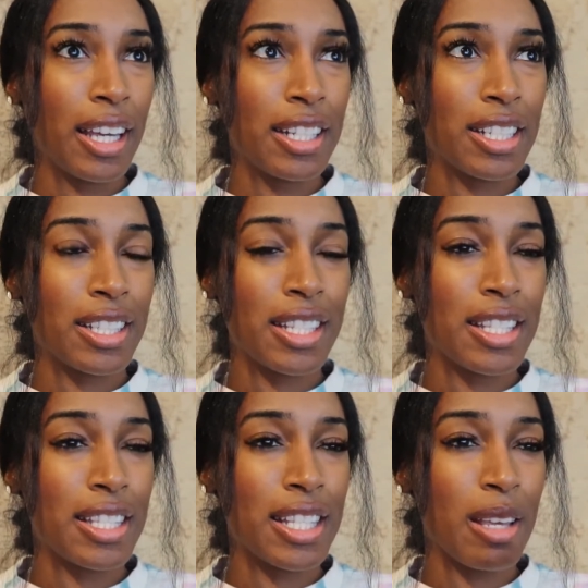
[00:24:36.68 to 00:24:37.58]
it just
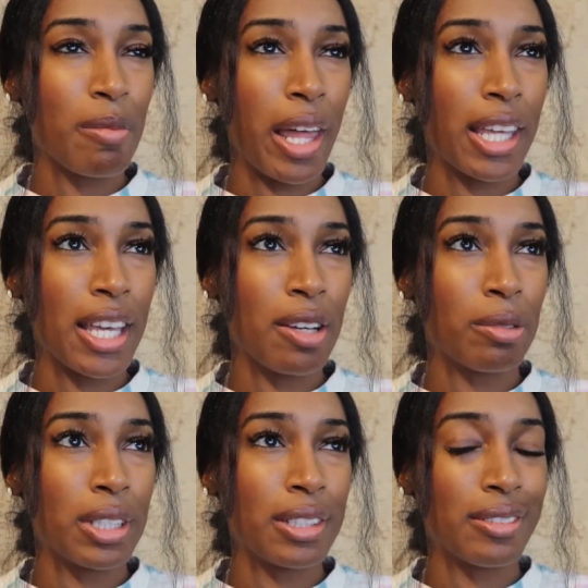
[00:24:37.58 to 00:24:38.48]
didn't seem like
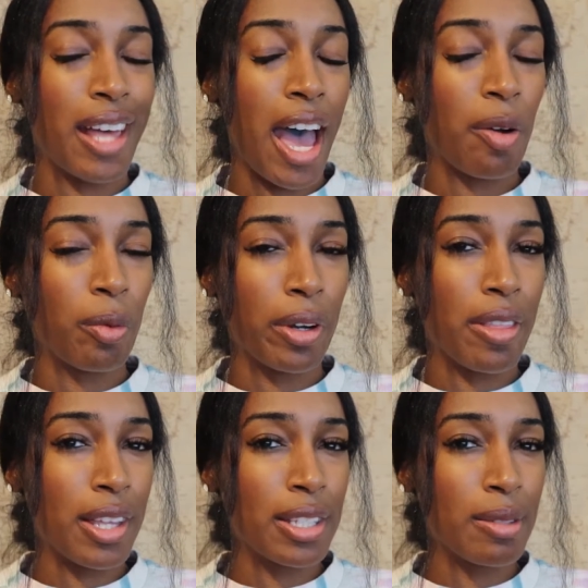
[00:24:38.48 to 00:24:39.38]
it was that
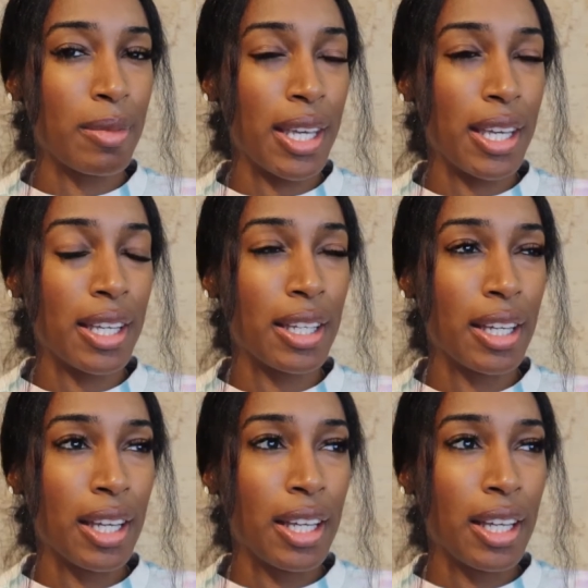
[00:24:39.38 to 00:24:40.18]
worth it to me.